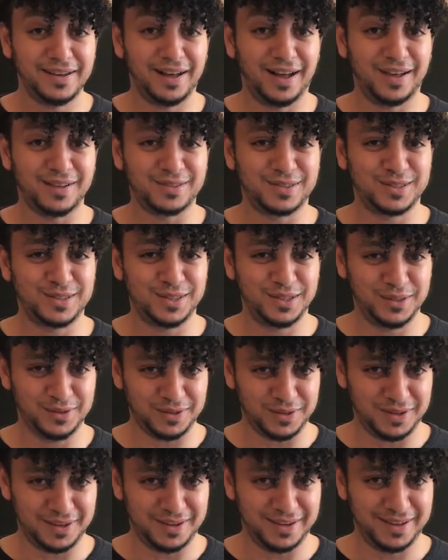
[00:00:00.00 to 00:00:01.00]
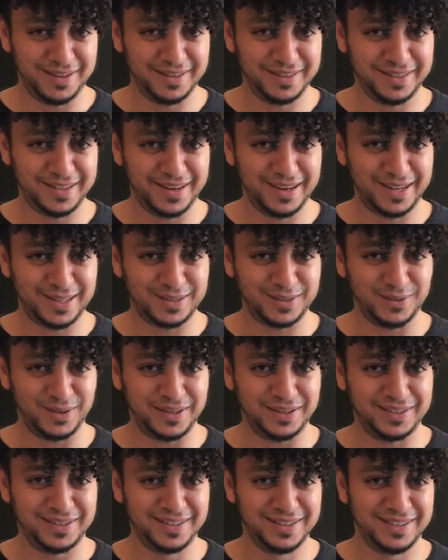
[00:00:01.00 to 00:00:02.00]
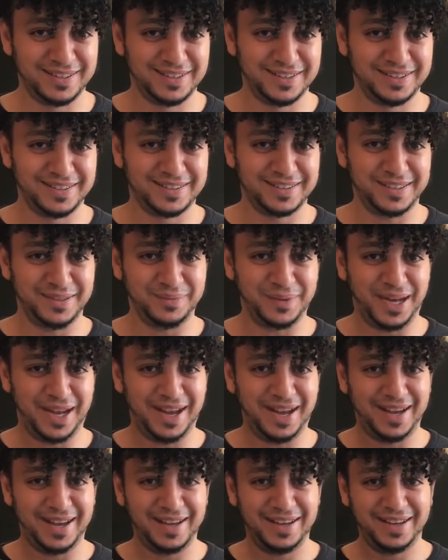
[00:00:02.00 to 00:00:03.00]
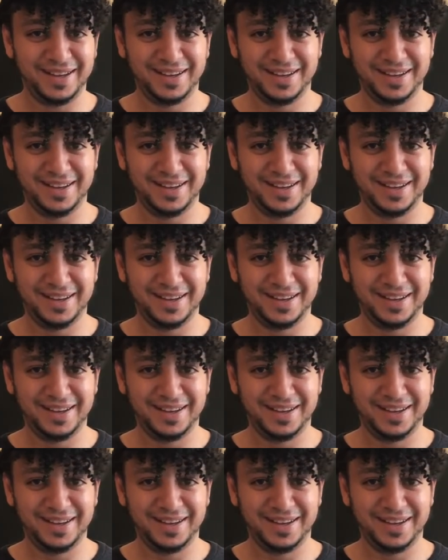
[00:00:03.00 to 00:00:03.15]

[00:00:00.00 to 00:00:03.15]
I'll see you on the next one. Goodbye.